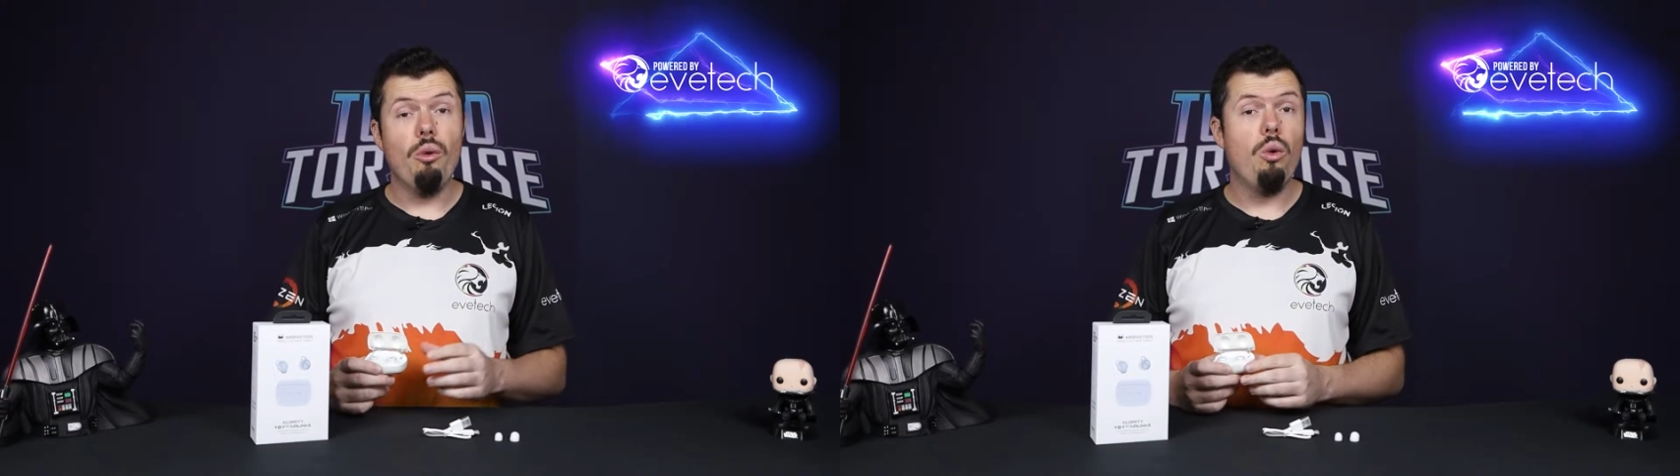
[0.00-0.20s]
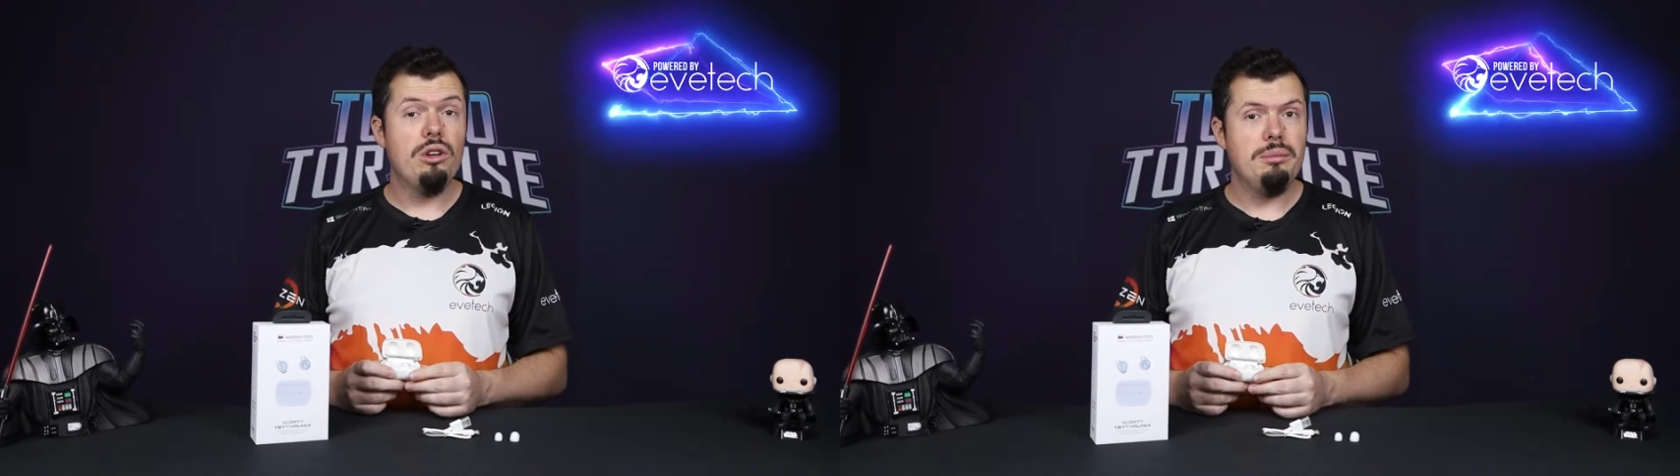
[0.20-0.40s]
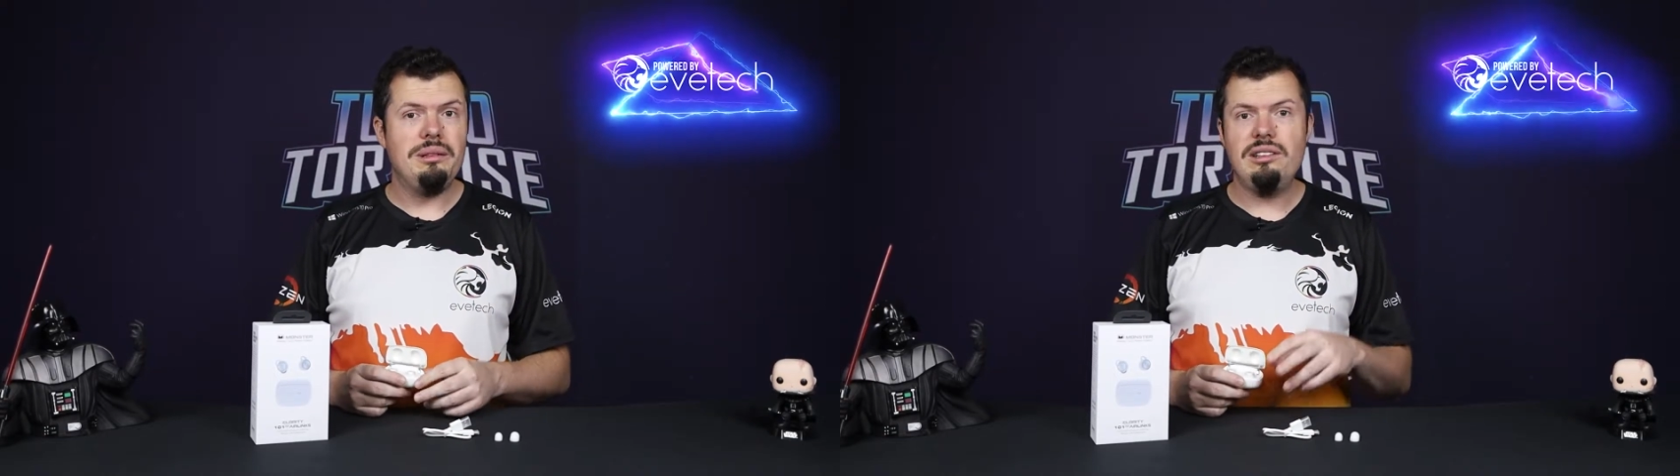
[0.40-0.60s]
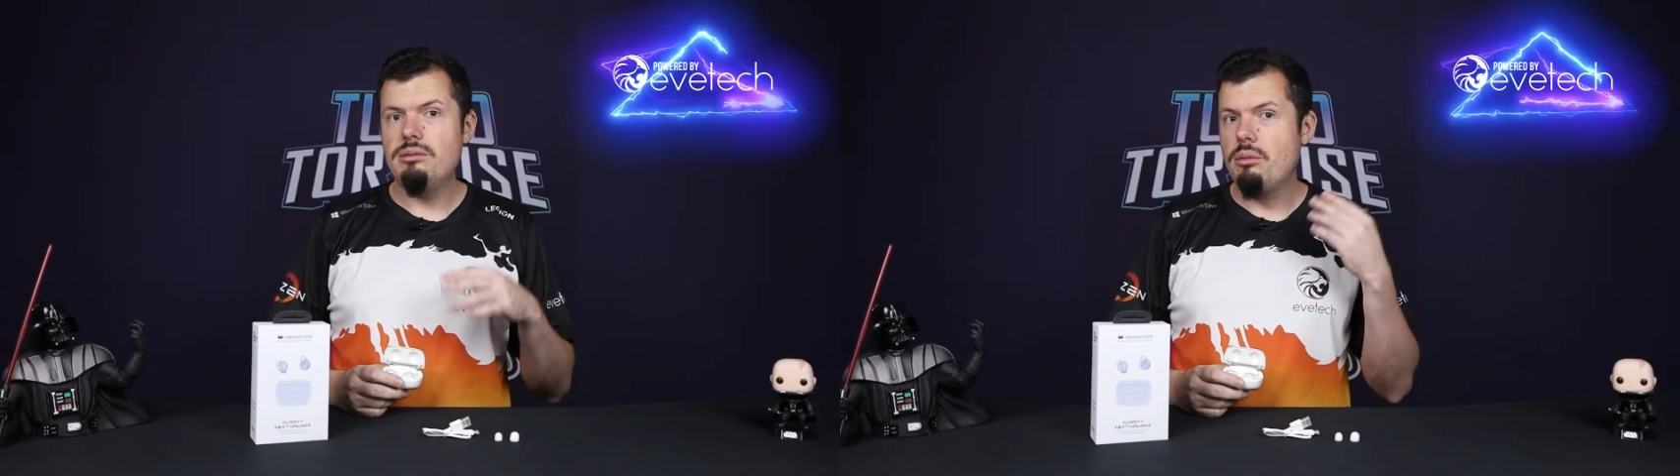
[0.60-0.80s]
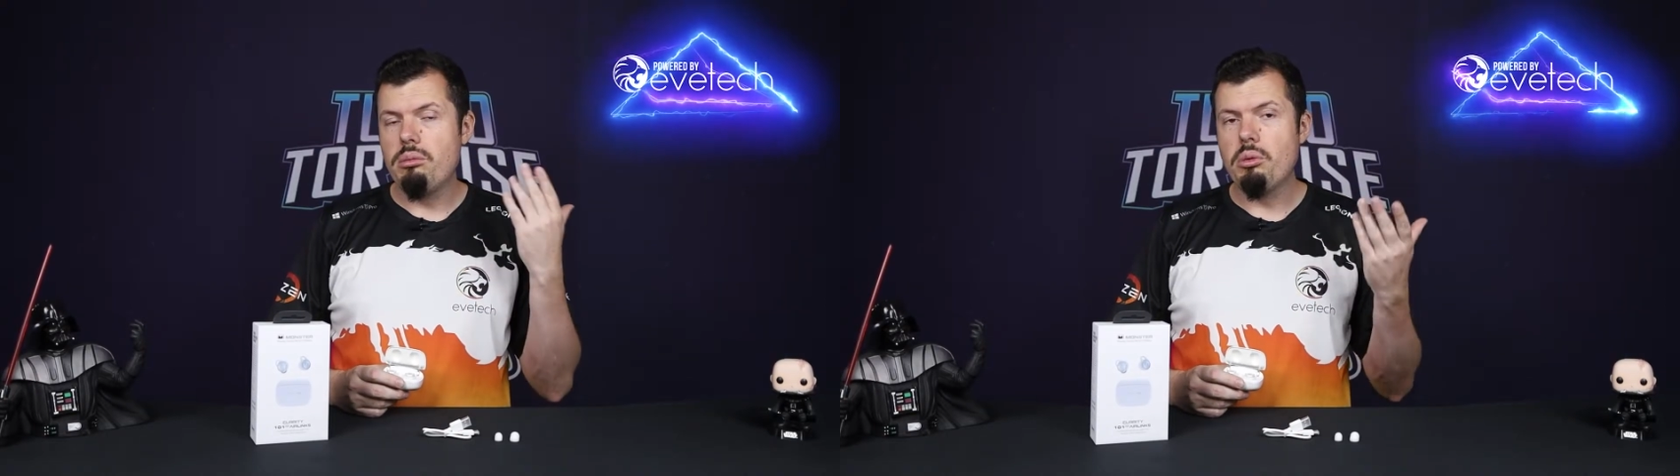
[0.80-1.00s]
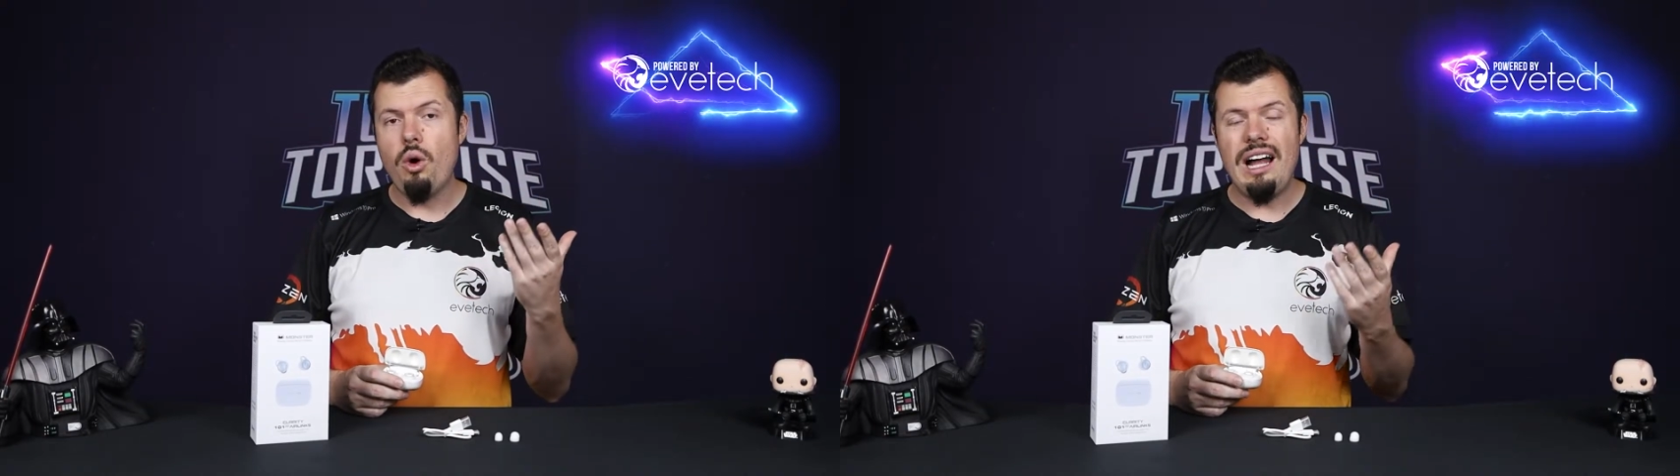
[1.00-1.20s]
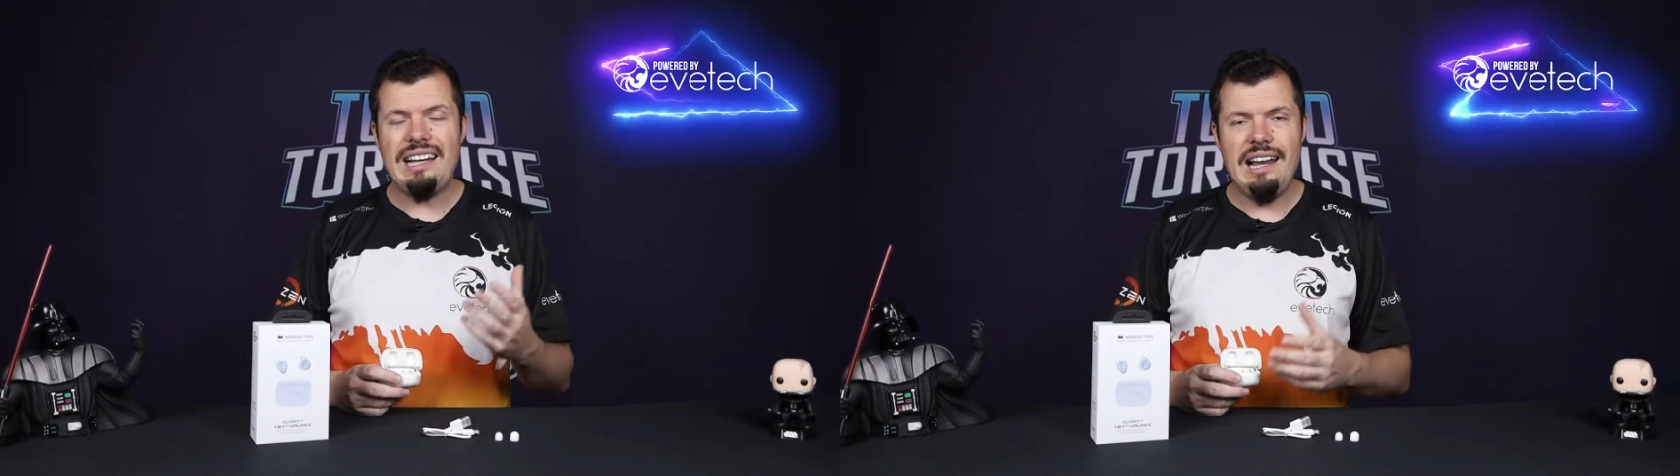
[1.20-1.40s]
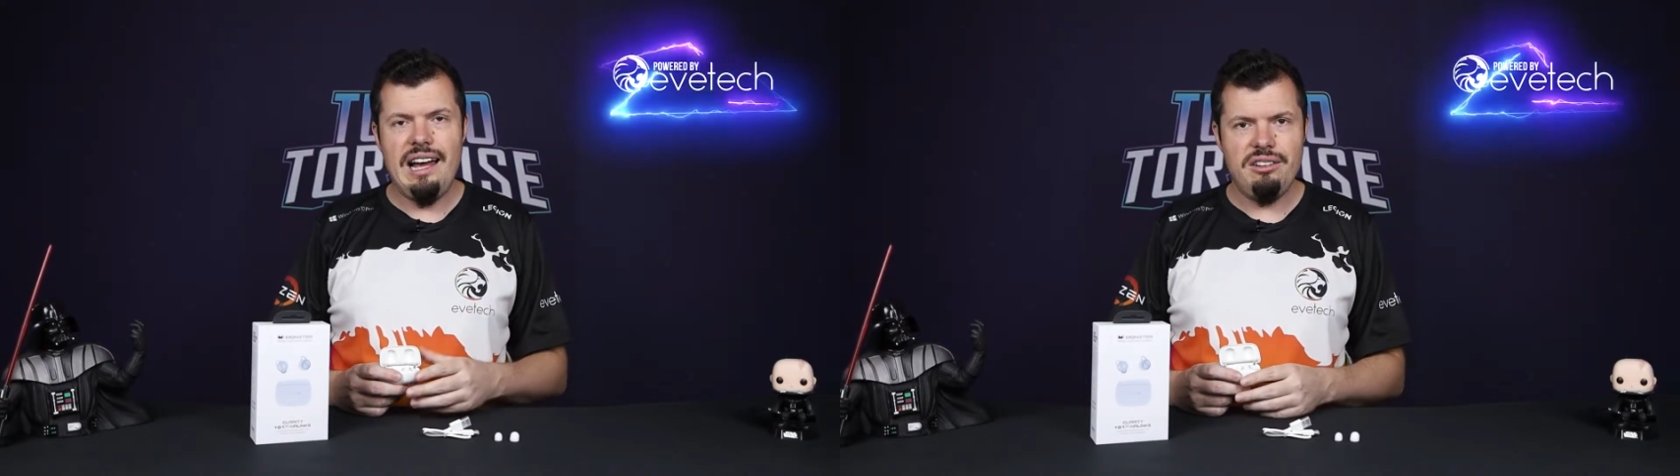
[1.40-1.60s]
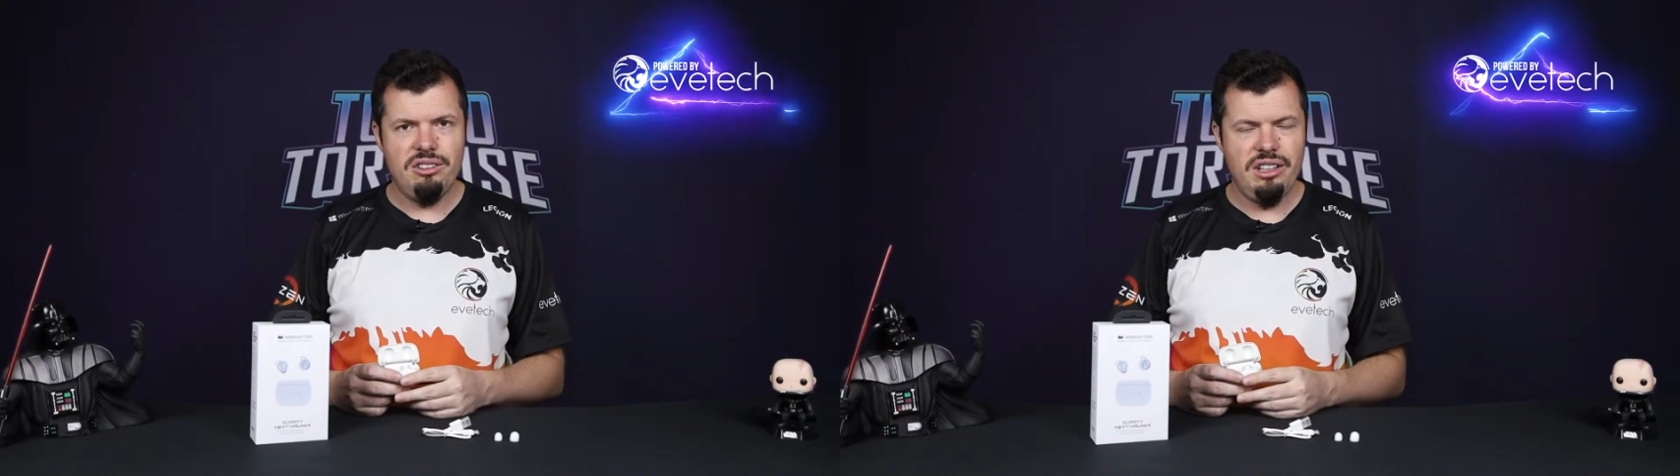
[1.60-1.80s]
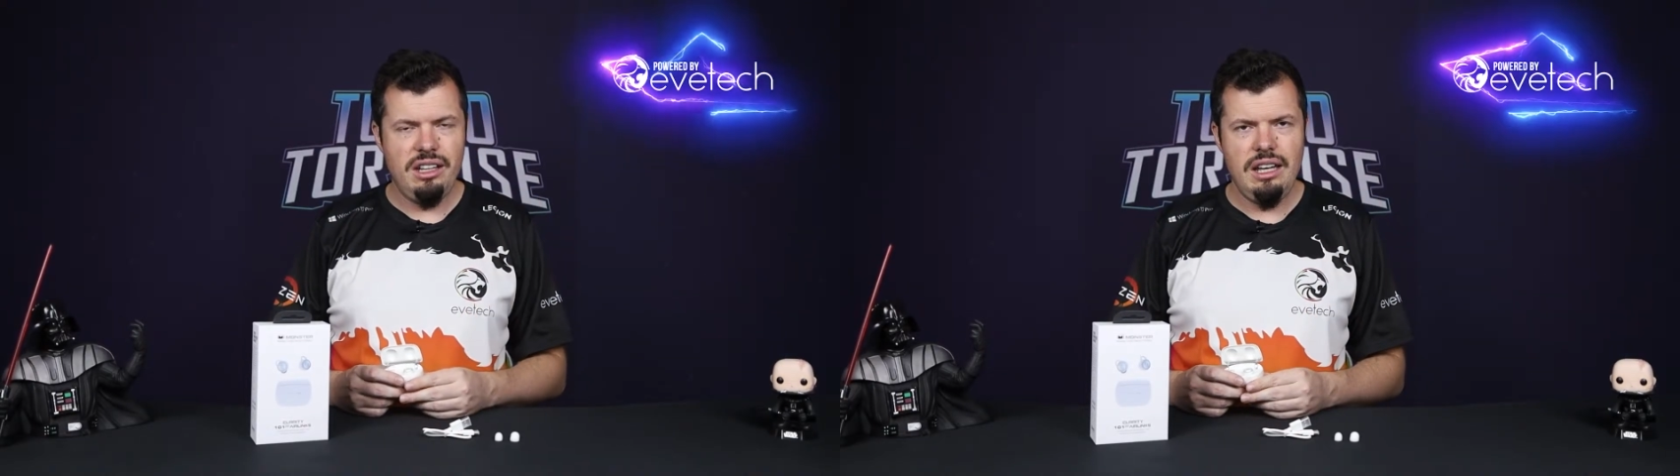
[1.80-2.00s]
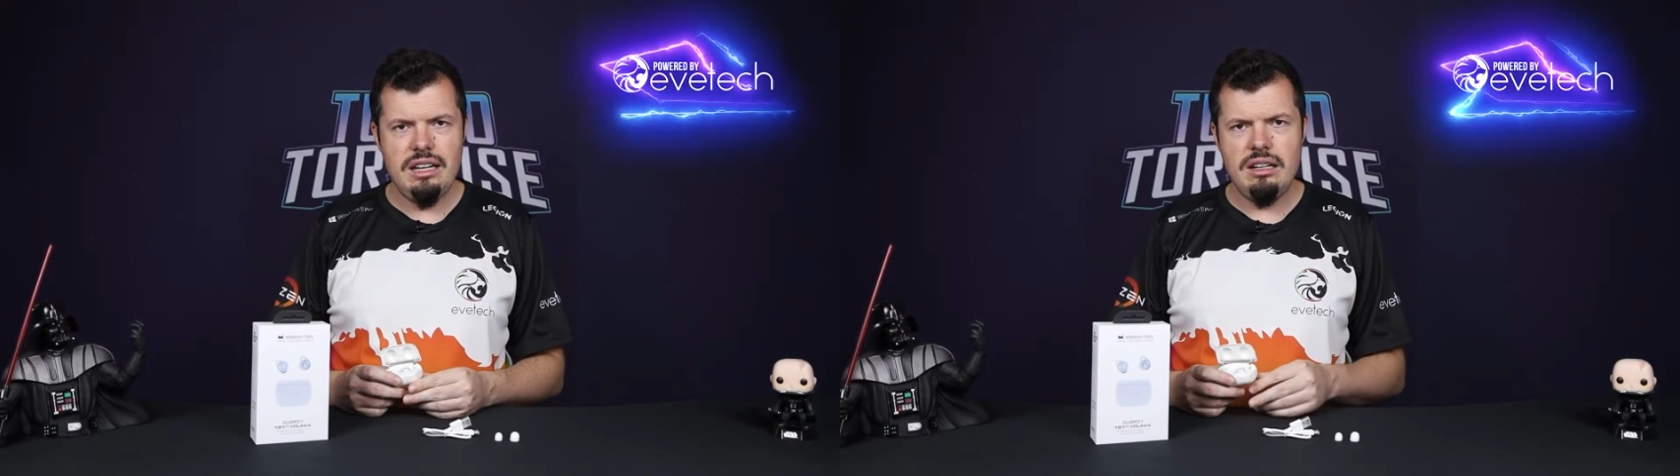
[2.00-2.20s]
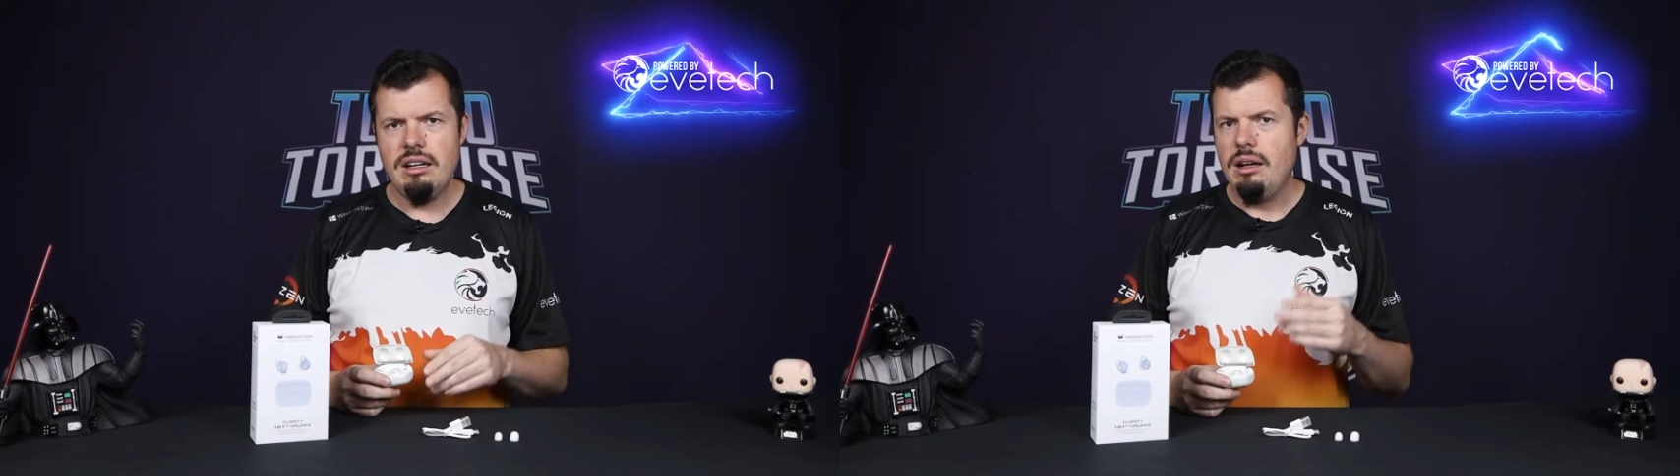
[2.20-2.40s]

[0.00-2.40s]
audible, quite loud on the ear,